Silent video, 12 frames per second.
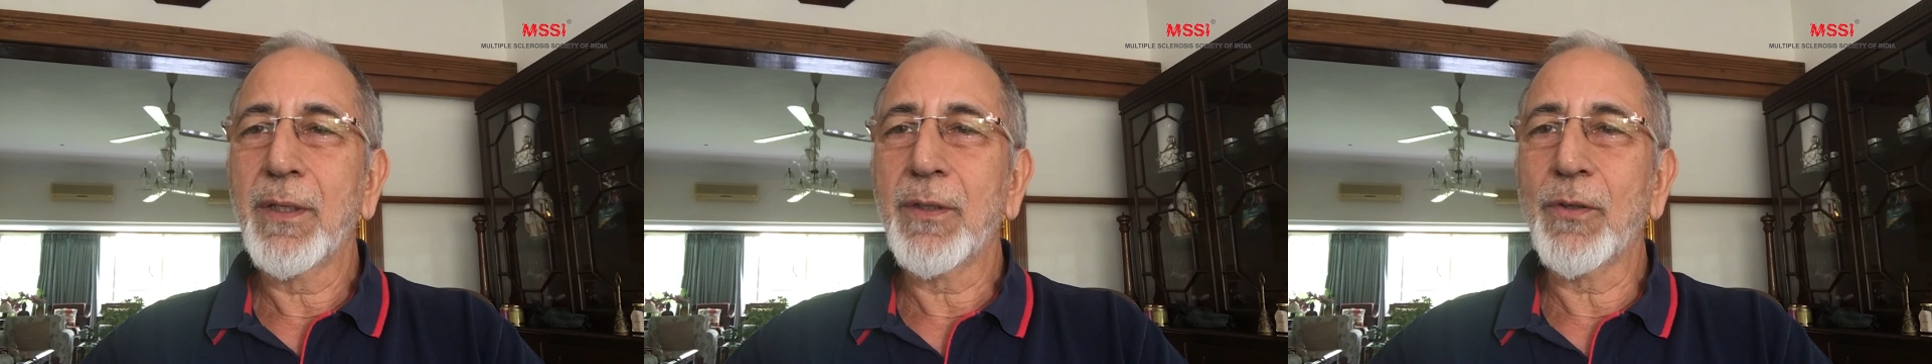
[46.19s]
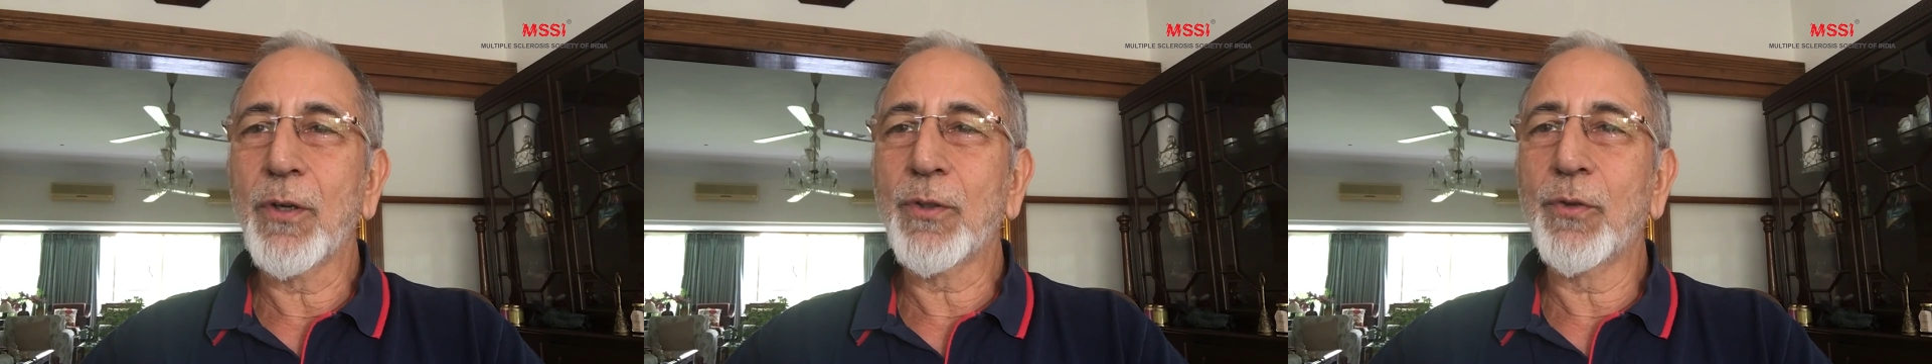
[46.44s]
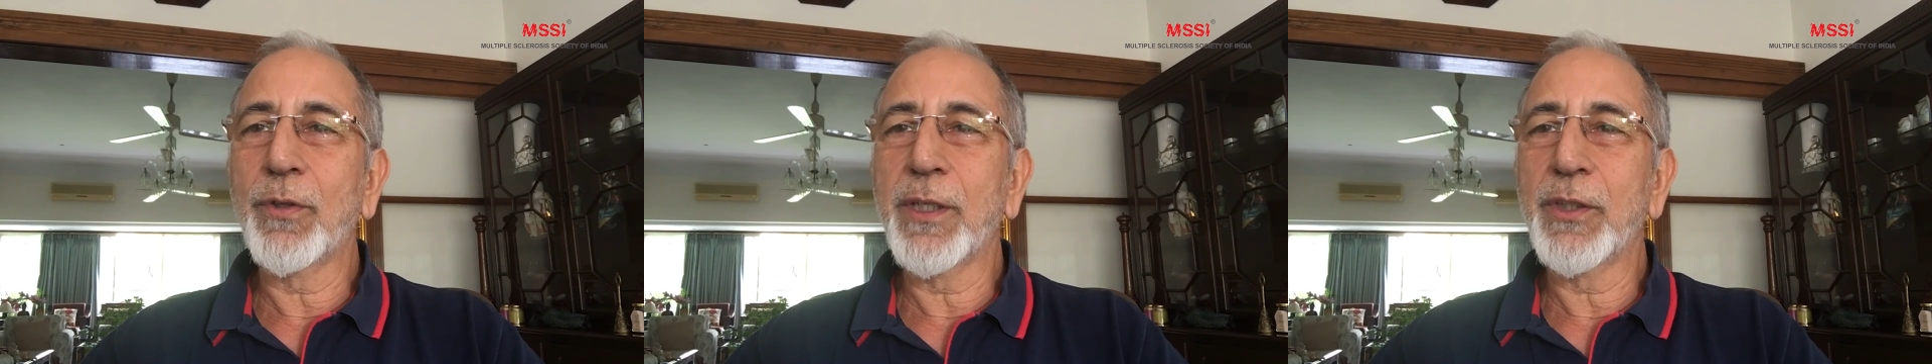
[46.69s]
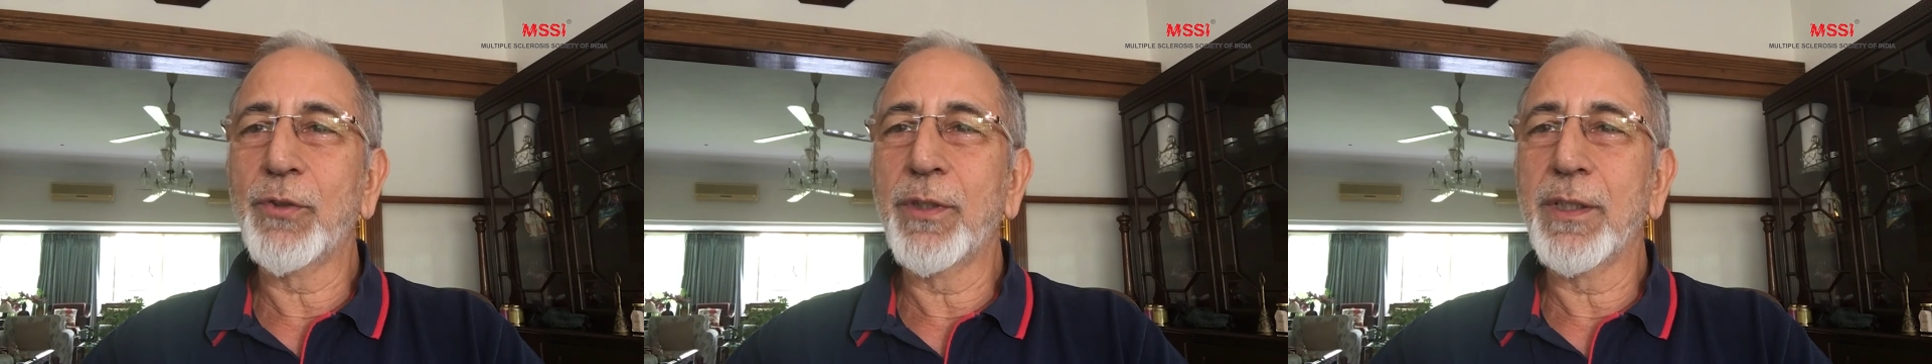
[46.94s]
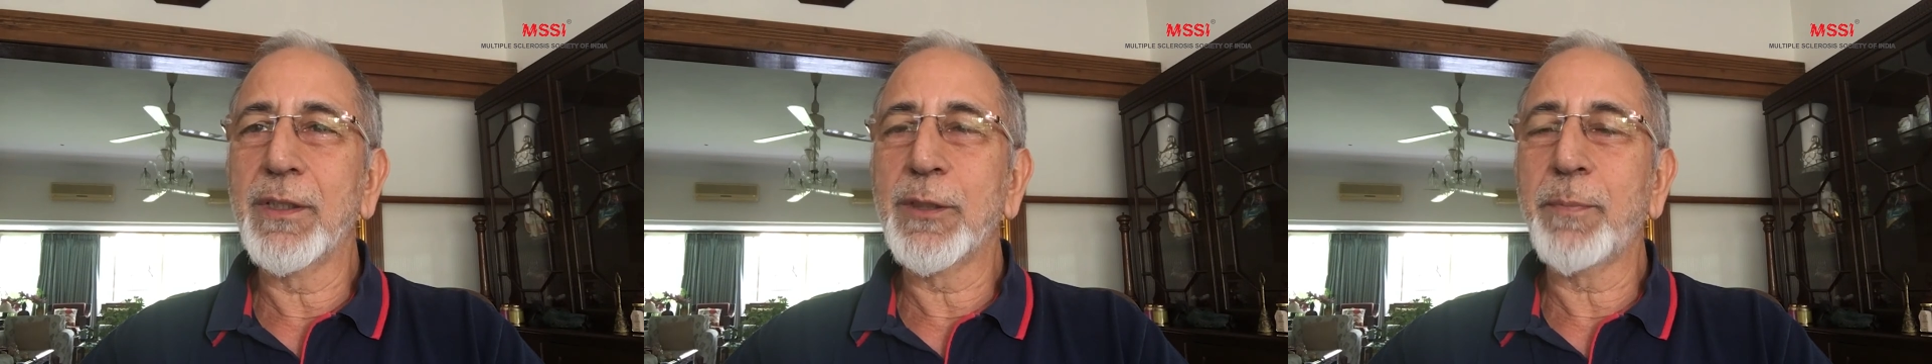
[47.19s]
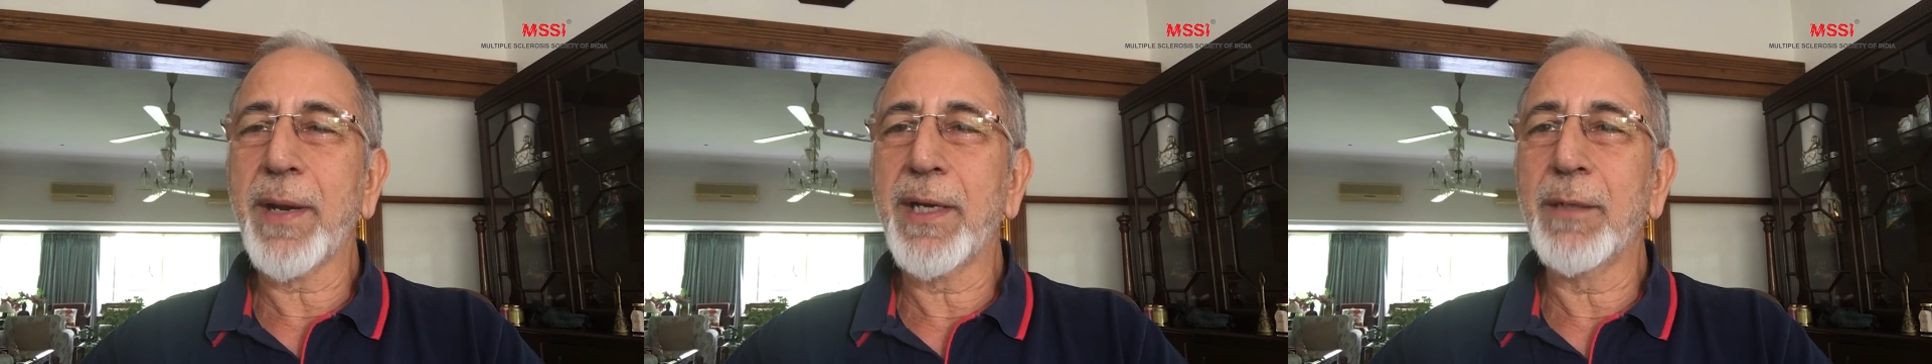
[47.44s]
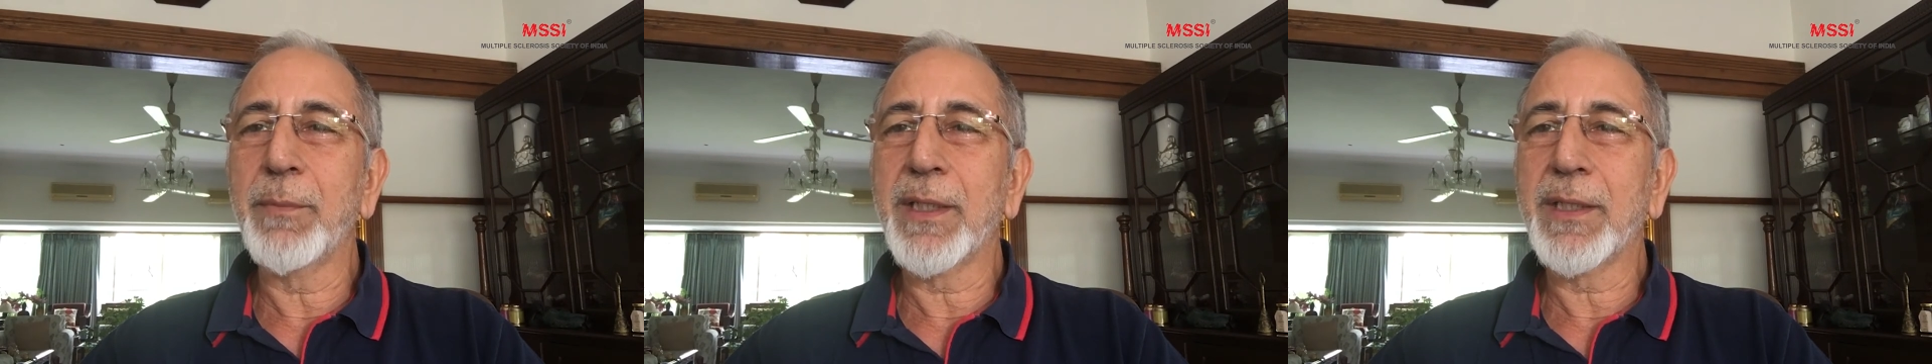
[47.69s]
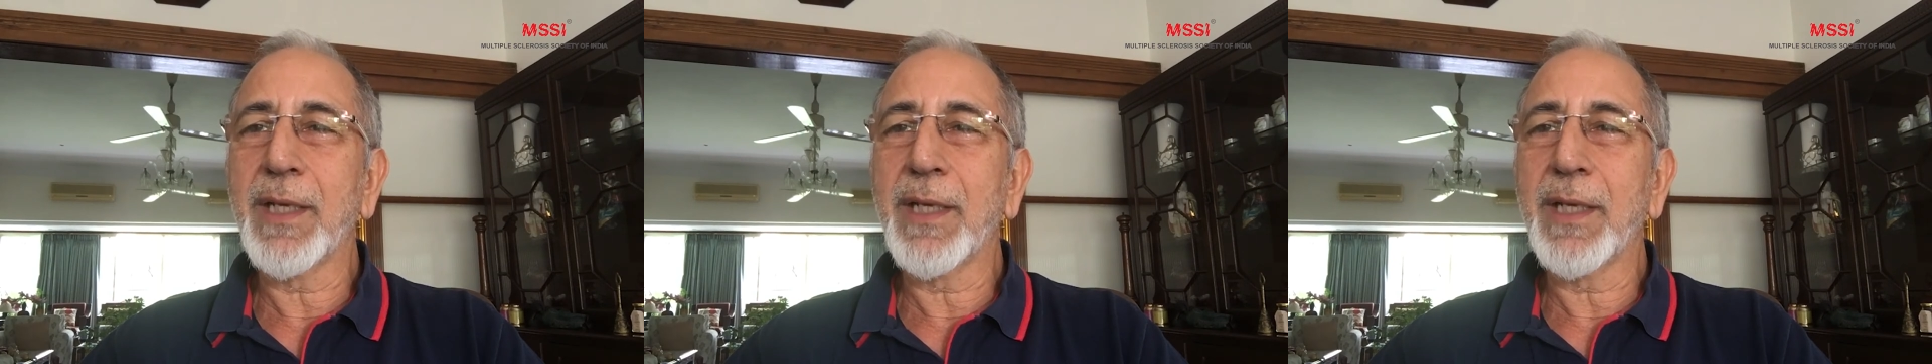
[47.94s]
not only during these pandemic